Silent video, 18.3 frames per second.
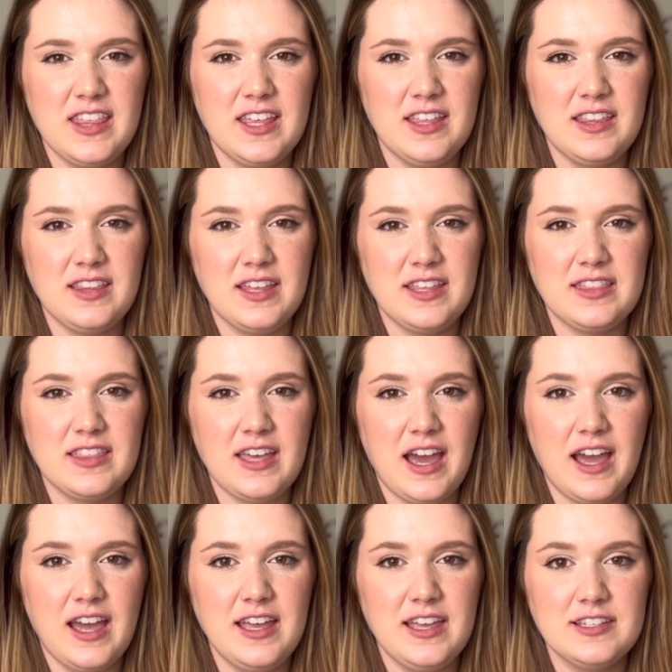like
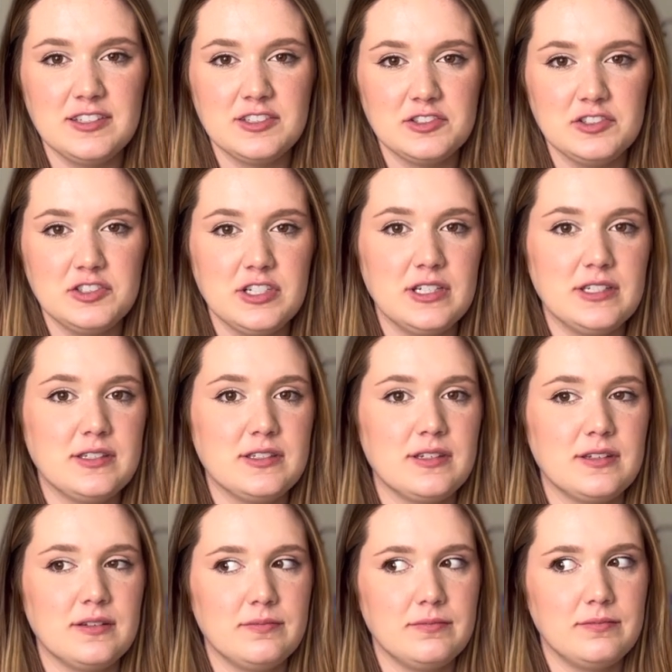that. It's
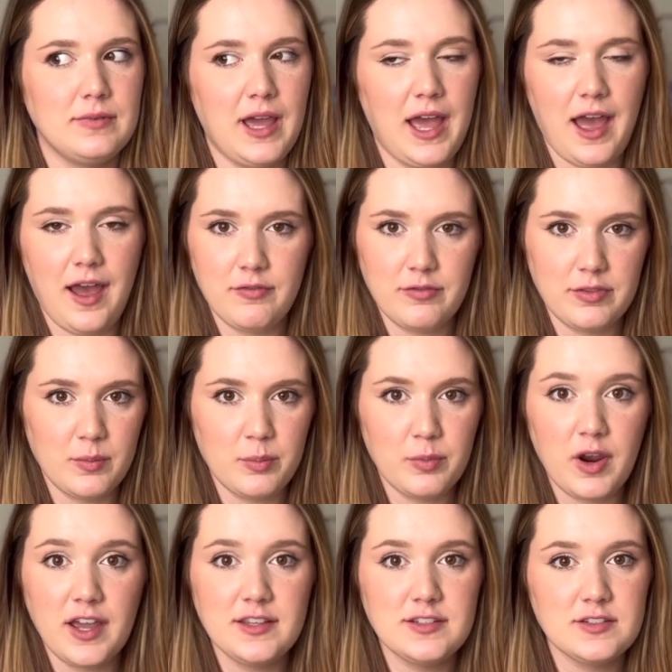just half the
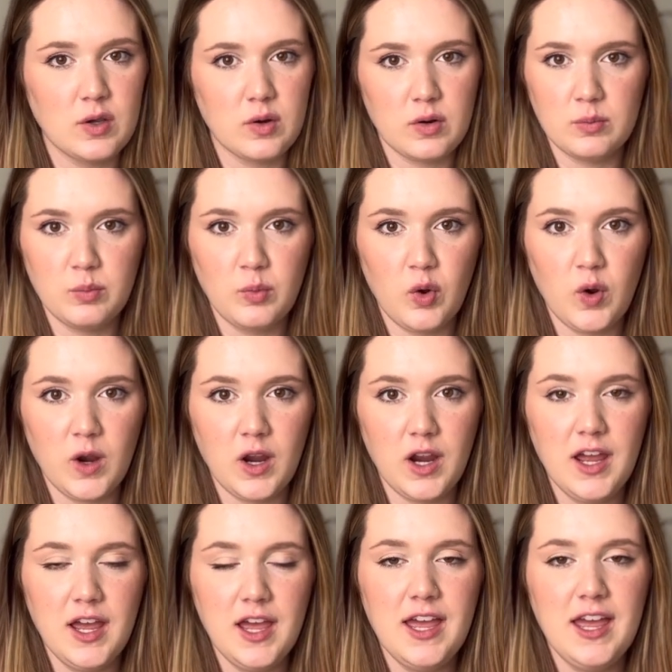price or
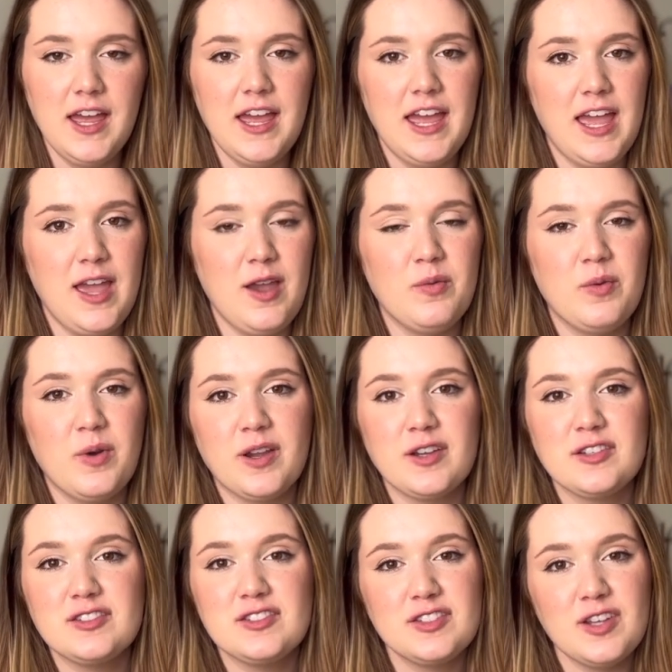more. It
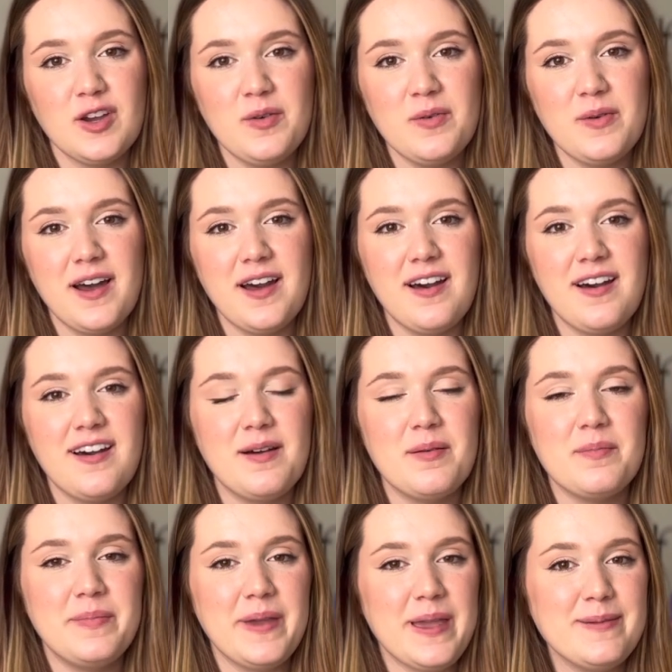works so well.
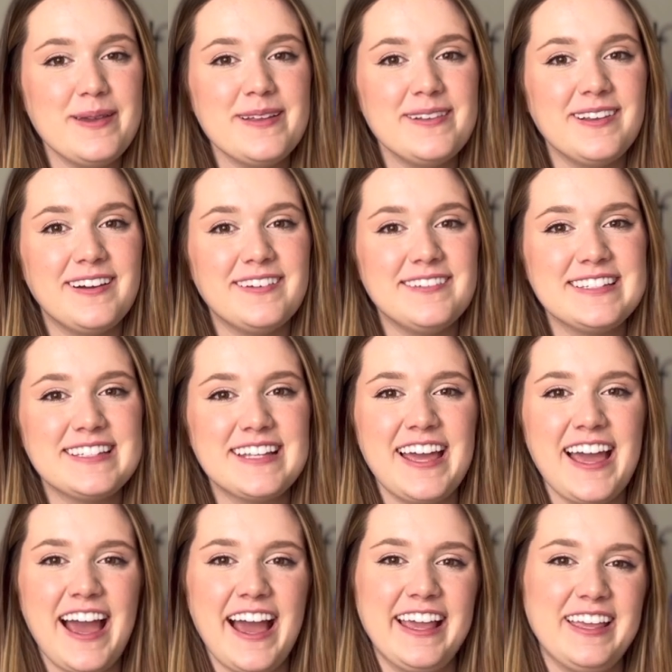Baby loves
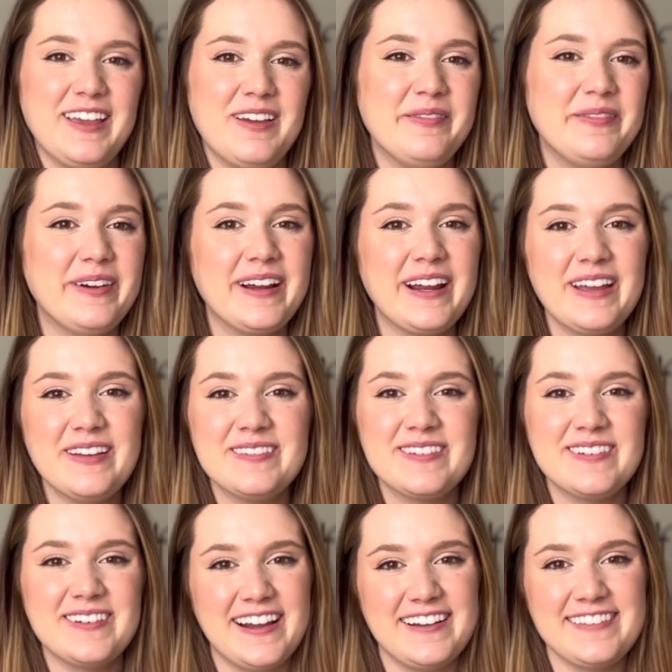it. I can wear him
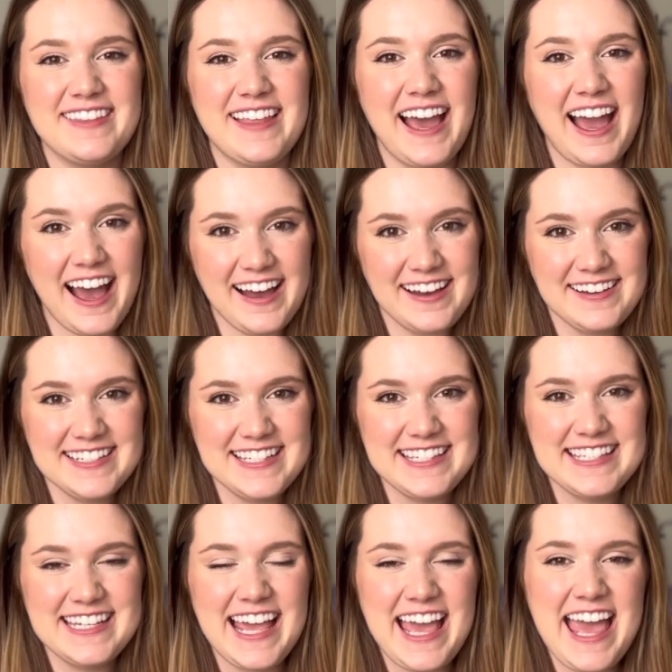around the
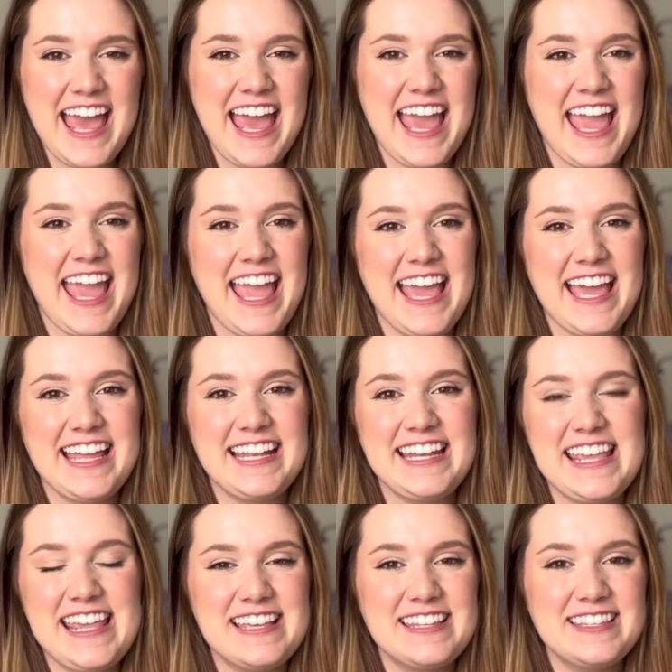house and
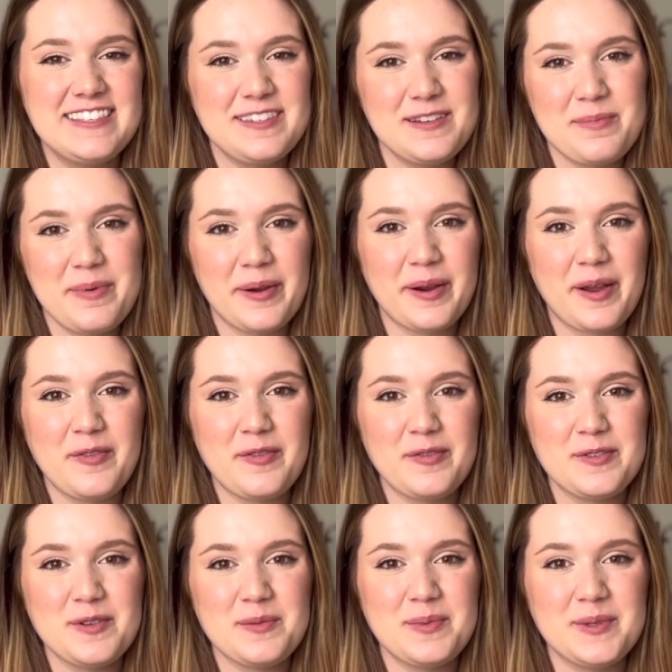he is super
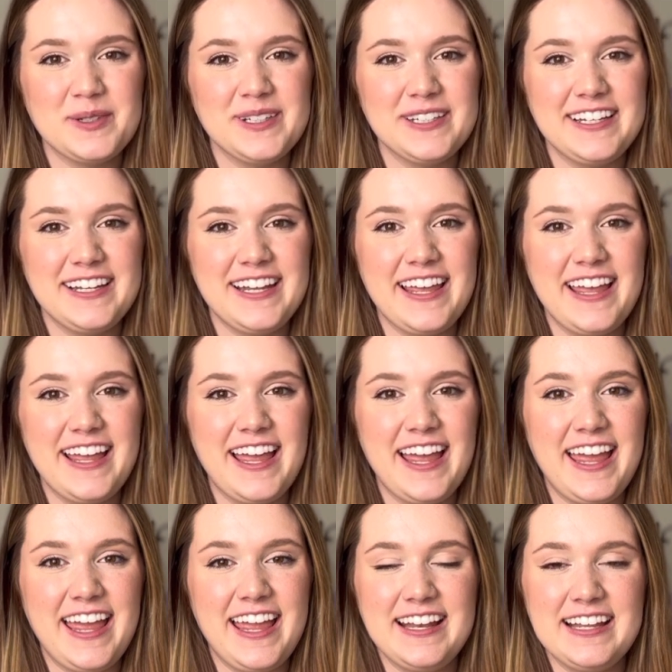comfortable in it,
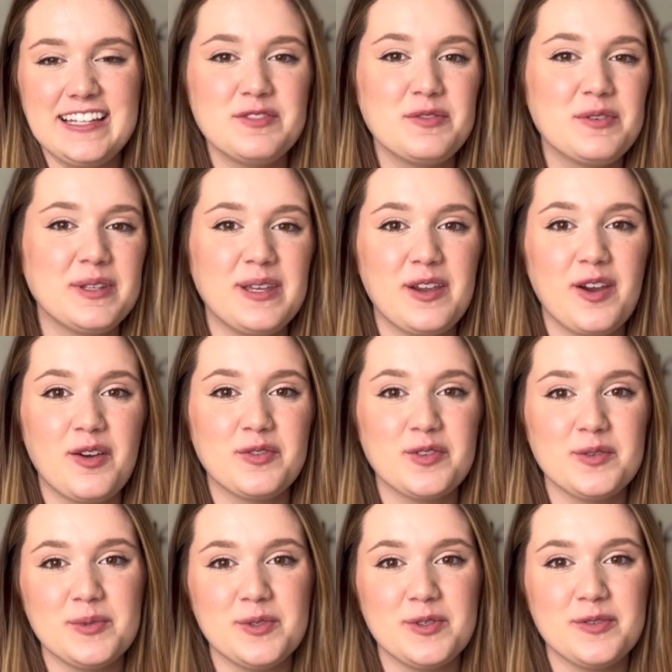and it's really
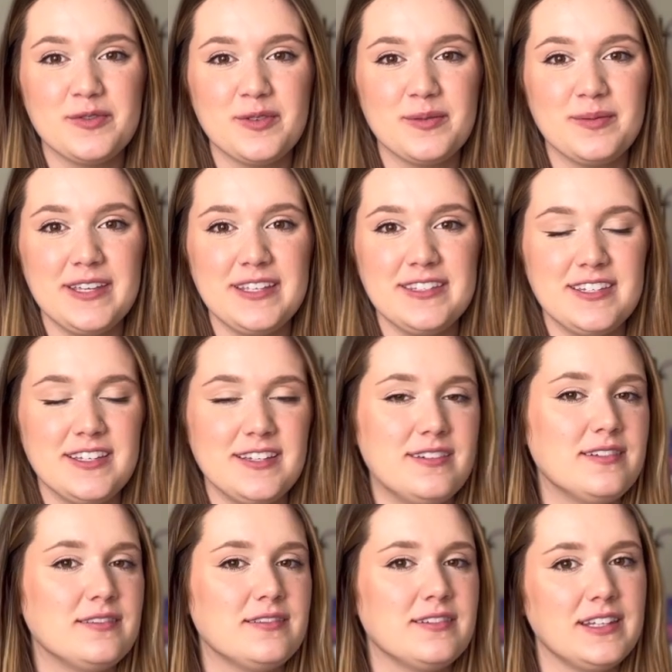comfortable for me too
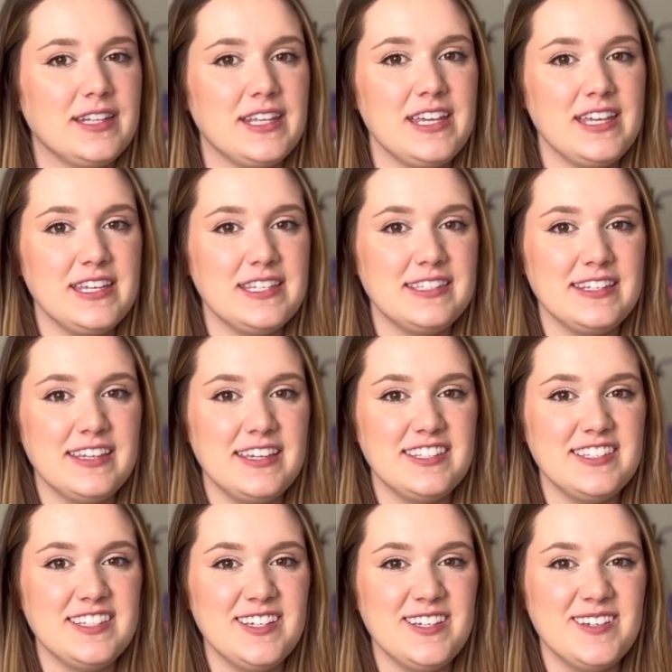and really easy
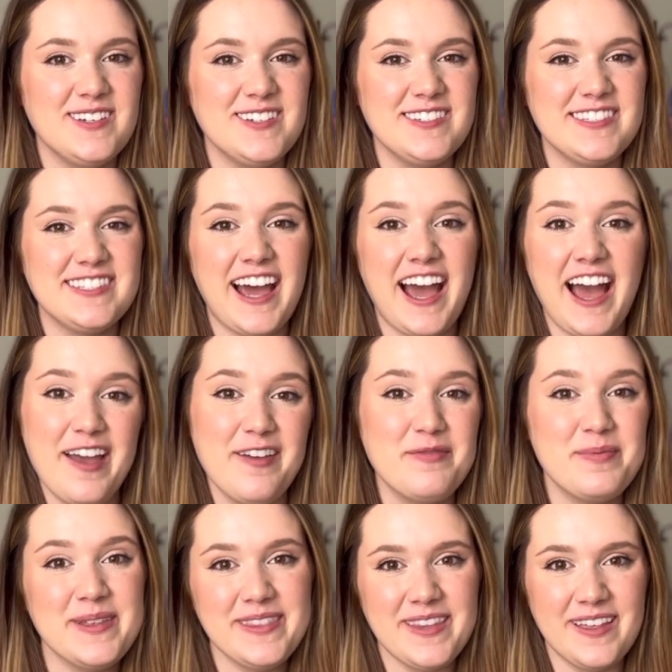to use. So I've
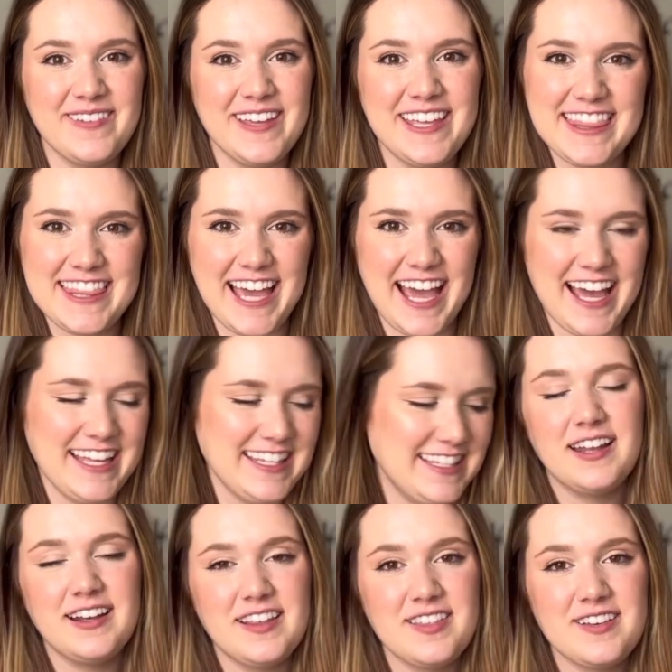been loving that.
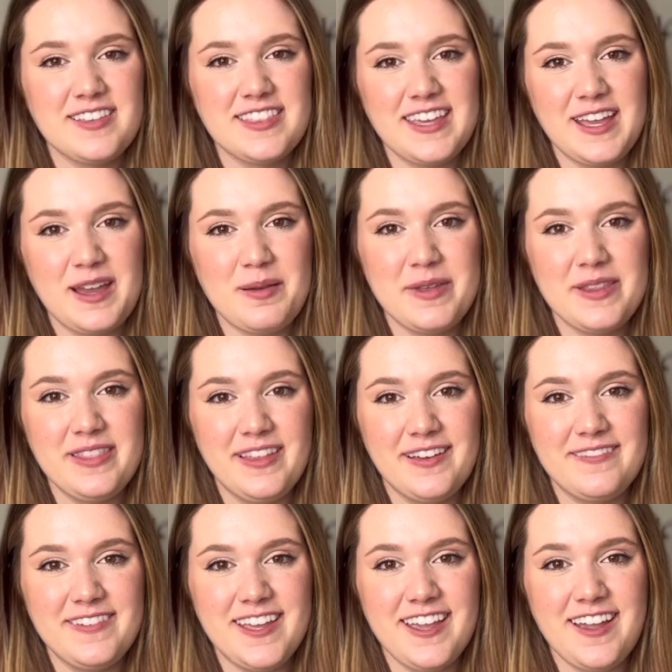Another thing I've been
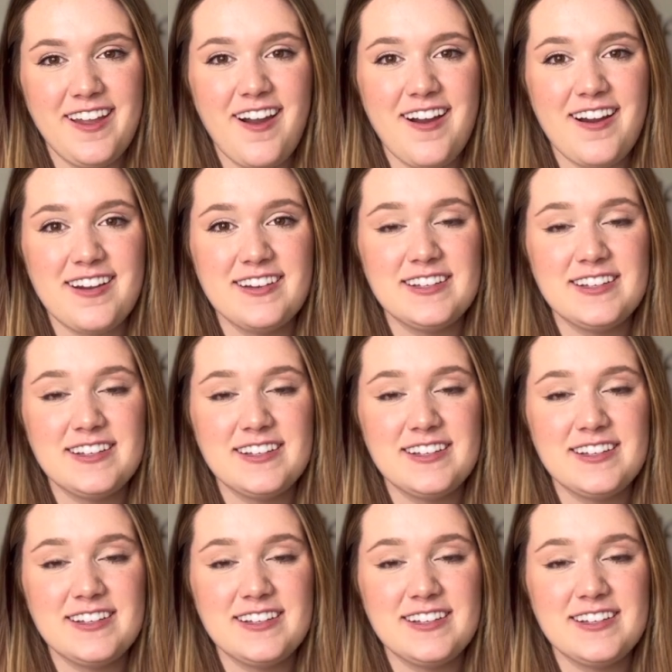loving are